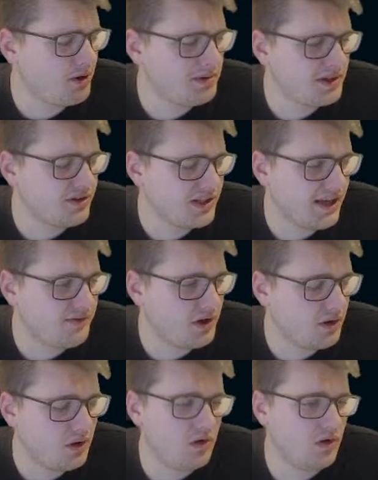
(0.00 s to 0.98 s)
probably going to give
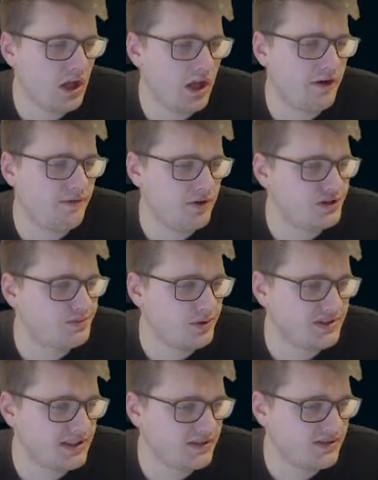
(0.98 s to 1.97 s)
you a whole lot of false
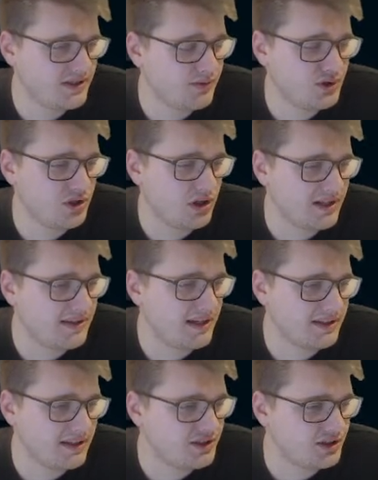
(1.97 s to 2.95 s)
positives if you start
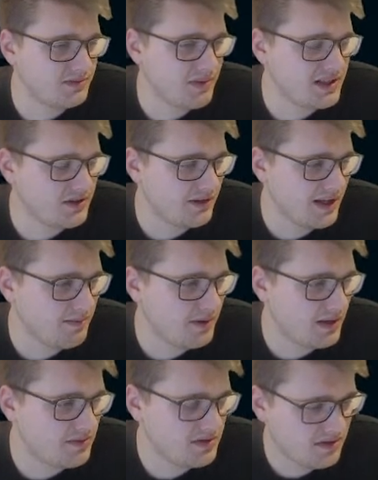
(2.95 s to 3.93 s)
detecting just based on name
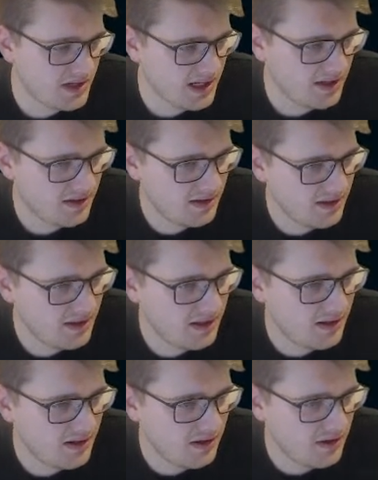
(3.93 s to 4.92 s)
pipes, right?
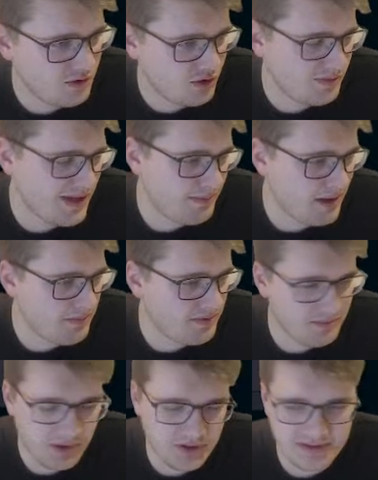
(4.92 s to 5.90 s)
New name pipe,
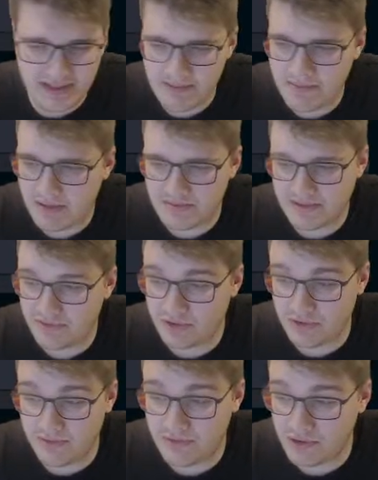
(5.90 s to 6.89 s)
because name pipes. If
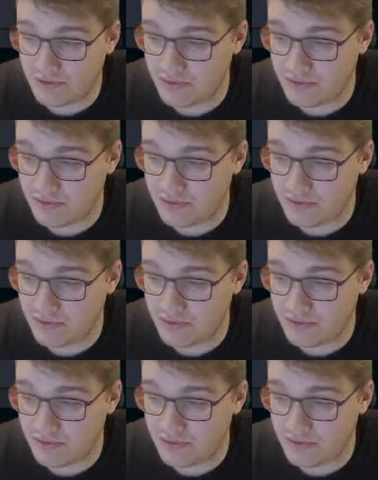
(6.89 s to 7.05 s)
you